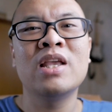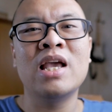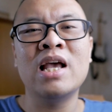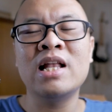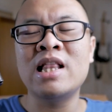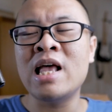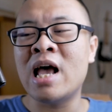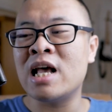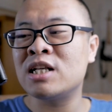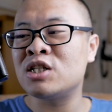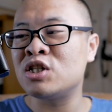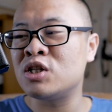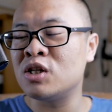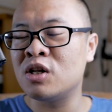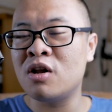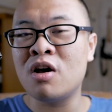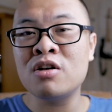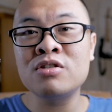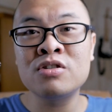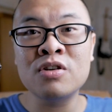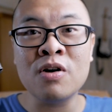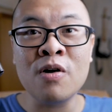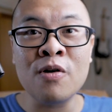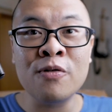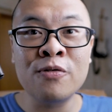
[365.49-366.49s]
It has
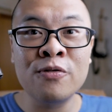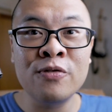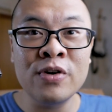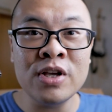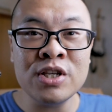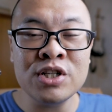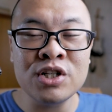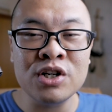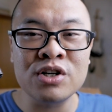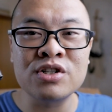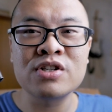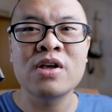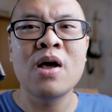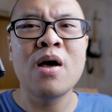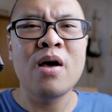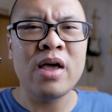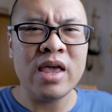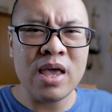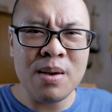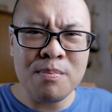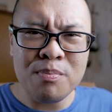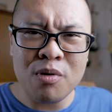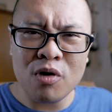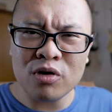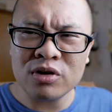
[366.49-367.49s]
lots of features,
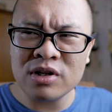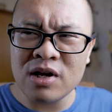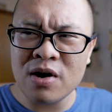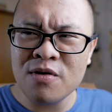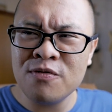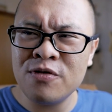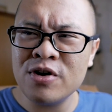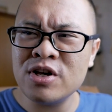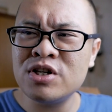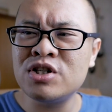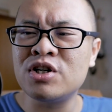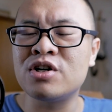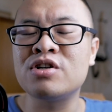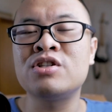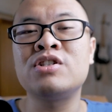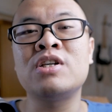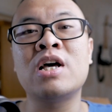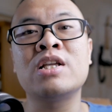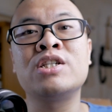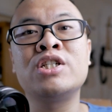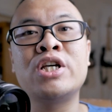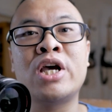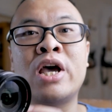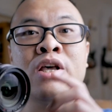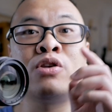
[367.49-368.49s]
important features
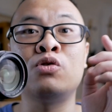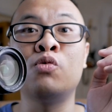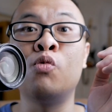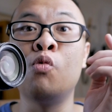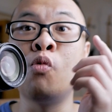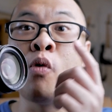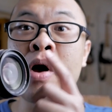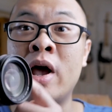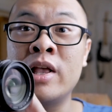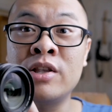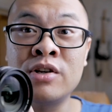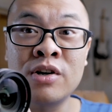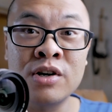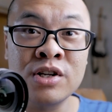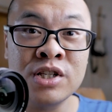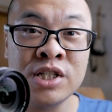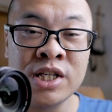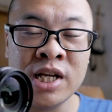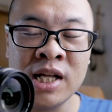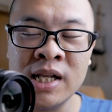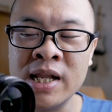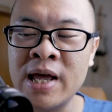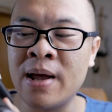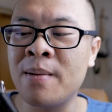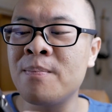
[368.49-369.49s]
such as weather
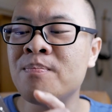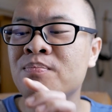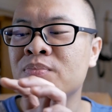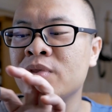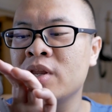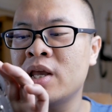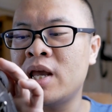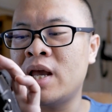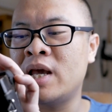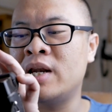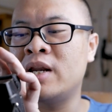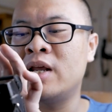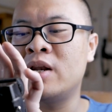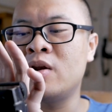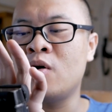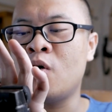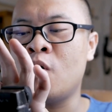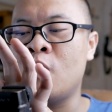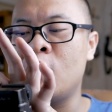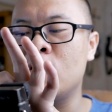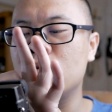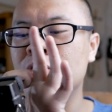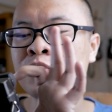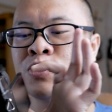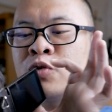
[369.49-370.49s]
sealing, and then
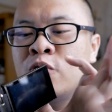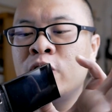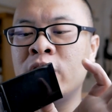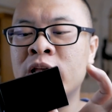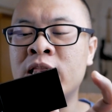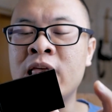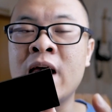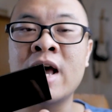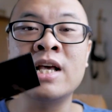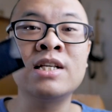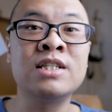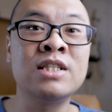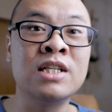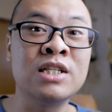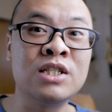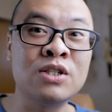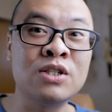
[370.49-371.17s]
also it has